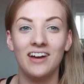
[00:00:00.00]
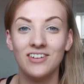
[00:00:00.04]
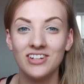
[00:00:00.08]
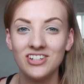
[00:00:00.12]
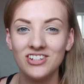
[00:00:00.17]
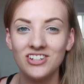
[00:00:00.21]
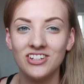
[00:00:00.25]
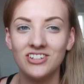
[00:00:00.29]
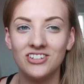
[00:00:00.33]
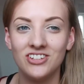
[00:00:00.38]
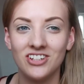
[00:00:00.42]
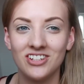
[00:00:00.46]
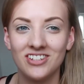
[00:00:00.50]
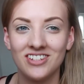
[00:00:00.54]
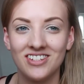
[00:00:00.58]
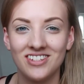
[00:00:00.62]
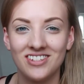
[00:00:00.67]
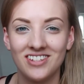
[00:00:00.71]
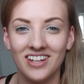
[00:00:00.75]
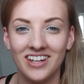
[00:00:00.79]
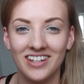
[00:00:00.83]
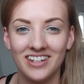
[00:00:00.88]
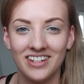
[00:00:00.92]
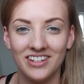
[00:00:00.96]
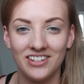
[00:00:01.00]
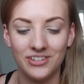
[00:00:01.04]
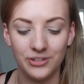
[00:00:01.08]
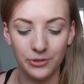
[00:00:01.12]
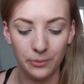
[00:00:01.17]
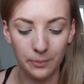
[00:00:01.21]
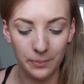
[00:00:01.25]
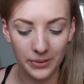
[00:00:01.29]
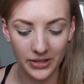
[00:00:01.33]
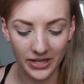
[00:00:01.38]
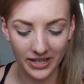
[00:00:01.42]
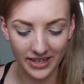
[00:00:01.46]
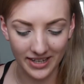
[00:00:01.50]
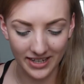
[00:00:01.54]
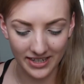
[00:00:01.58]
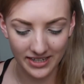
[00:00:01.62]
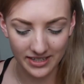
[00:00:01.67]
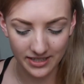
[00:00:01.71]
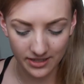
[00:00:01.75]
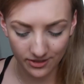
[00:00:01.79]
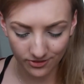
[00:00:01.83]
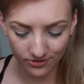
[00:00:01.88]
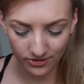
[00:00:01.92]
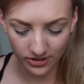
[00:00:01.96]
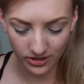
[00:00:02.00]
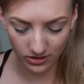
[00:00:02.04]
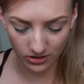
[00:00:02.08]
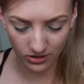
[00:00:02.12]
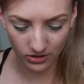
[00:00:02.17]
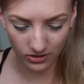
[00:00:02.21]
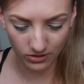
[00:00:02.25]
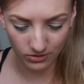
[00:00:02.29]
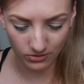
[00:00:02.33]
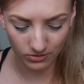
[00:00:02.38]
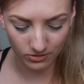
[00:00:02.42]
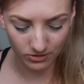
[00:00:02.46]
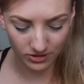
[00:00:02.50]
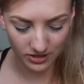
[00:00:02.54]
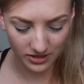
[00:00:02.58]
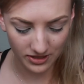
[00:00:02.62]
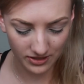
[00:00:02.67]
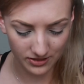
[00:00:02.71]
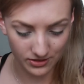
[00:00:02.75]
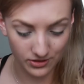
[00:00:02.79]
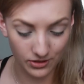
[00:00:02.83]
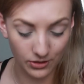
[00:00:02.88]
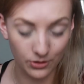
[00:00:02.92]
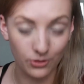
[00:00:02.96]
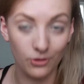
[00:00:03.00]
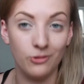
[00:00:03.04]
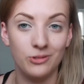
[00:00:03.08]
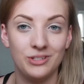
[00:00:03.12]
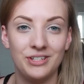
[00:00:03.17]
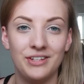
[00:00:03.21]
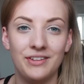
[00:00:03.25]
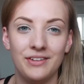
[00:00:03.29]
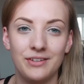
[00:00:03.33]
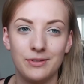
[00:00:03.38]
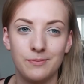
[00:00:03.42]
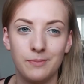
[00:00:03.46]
actually just decided to pick a different gold because the gold in this